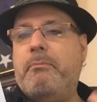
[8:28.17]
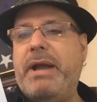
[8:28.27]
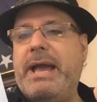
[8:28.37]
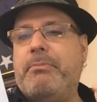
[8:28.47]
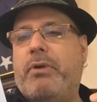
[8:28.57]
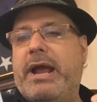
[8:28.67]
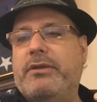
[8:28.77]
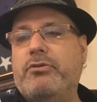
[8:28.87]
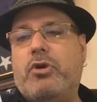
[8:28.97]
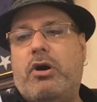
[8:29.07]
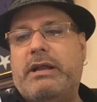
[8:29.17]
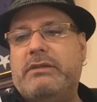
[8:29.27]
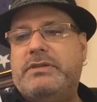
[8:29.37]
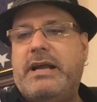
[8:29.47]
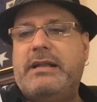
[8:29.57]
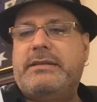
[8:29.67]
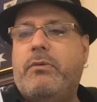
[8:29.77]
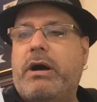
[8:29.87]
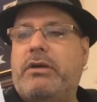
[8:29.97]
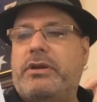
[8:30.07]
Bad Brad, you called out
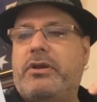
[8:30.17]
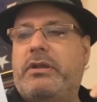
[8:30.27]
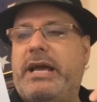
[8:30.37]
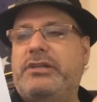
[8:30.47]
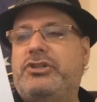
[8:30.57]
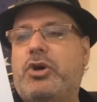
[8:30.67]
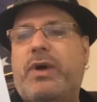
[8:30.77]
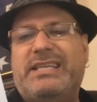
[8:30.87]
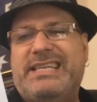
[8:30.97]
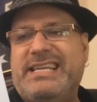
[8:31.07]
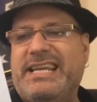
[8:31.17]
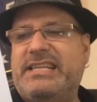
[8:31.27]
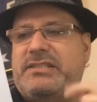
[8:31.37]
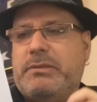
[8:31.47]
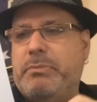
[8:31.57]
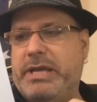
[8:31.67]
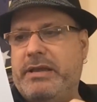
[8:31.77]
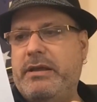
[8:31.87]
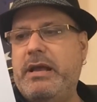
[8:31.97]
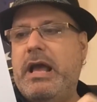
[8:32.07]
Deontay Wilder in your last show as he needs to
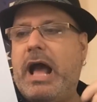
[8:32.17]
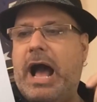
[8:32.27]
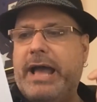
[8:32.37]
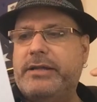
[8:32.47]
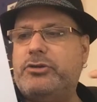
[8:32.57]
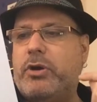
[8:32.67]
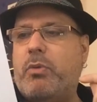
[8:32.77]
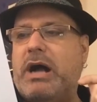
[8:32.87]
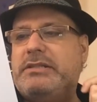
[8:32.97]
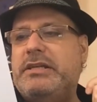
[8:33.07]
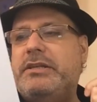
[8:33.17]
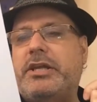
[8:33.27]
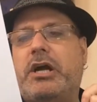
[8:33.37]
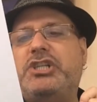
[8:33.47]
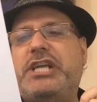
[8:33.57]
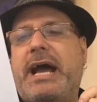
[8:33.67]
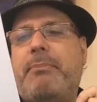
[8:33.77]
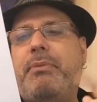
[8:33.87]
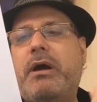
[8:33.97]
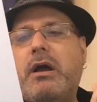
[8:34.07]
be. I enjoy watching the young
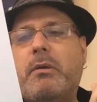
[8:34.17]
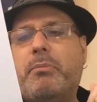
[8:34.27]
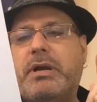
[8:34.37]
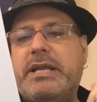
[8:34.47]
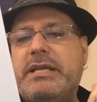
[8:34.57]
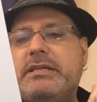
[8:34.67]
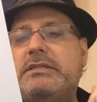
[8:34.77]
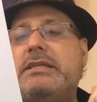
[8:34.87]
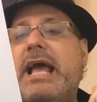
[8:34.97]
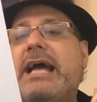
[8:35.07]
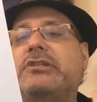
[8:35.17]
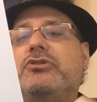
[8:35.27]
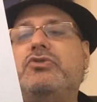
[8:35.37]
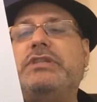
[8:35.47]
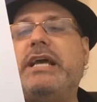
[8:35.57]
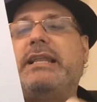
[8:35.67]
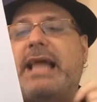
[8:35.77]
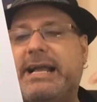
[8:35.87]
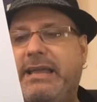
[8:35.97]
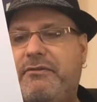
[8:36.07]
chap, but he is, as you said,
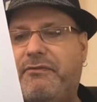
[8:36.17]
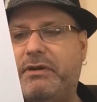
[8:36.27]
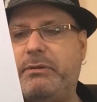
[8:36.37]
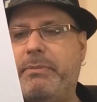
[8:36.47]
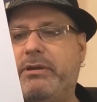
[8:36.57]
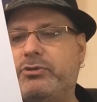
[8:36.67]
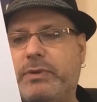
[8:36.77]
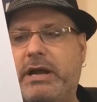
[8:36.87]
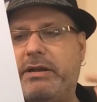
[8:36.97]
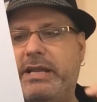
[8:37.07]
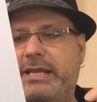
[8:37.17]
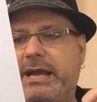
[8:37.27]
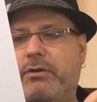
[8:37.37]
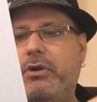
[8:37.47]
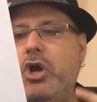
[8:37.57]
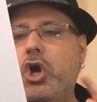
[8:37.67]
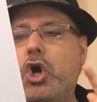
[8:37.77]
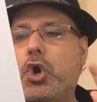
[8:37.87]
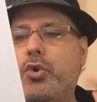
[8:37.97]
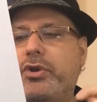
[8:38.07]
lacking fundamentals without any doubt.
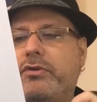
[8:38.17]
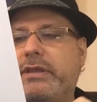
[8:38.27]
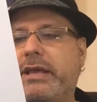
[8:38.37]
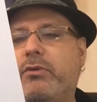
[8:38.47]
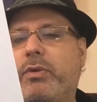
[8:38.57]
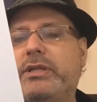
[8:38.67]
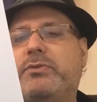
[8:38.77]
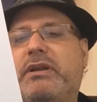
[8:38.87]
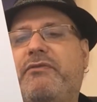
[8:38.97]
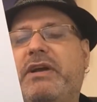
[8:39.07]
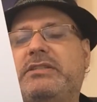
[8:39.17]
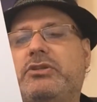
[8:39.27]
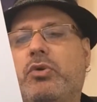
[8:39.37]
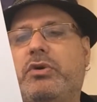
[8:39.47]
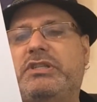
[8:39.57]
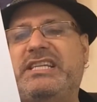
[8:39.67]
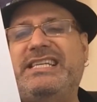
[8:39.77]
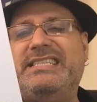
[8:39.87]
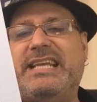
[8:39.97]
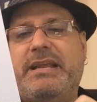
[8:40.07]
Who do you think wins when he faces
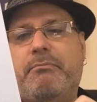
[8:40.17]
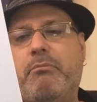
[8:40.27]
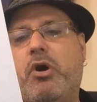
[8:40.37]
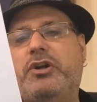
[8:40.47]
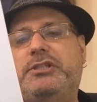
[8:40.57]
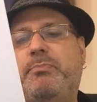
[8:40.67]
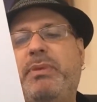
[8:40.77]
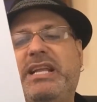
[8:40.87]
Ortiz in March?